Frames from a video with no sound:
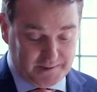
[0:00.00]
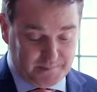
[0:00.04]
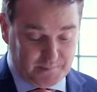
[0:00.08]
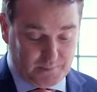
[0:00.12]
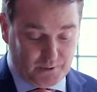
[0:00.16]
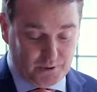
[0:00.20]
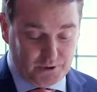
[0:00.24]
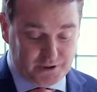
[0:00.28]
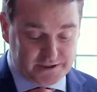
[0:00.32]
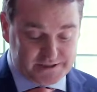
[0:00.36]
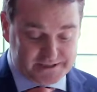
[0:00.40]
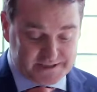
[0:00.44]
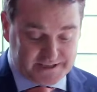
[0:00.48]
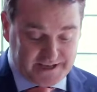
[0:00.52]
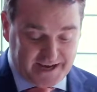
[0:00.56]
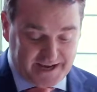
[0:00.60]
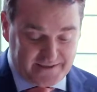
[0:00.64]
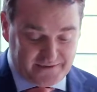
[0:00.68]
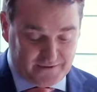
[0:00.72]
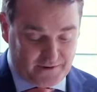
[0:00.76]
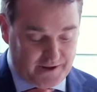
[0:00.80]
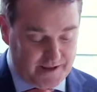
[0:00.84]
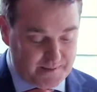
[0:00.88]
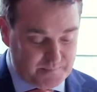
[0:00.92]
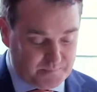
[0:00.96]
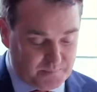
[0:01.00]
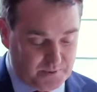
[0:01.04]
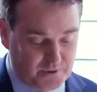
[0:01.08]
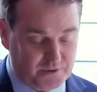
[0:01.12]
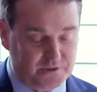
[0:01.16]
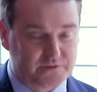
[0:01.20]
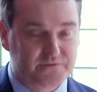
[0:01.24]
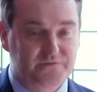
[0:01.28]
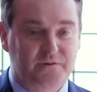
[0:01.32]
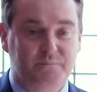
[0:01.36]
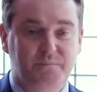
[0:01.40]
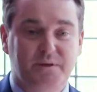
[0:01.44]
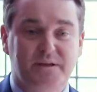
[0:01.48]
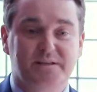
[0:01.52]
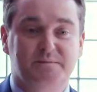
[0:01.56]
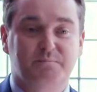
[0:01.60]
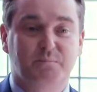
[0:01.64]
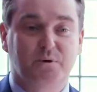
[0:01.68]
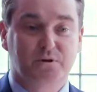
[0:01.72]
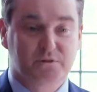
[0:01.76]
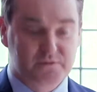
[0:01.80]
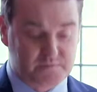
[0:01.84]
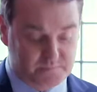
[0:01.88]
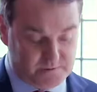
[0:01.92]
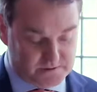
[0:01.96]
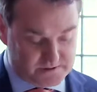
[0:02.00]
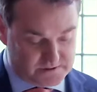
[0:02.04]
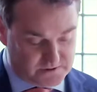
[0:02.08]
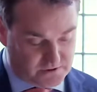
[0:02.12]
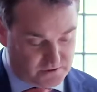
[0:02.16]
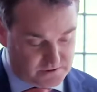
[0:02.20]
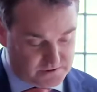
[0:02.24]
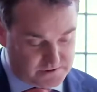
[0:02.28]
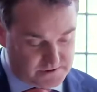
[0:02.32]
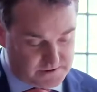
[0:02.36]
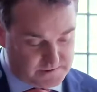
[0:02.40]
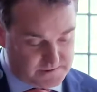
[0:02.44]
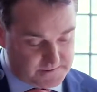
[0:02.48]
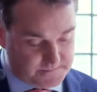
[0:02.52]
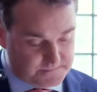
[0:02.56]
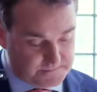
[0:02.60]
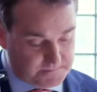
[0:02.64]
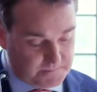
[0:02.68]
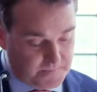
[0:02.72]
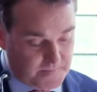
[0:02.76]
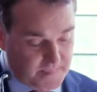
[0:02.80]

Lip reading: pulling together input from these multiple sources.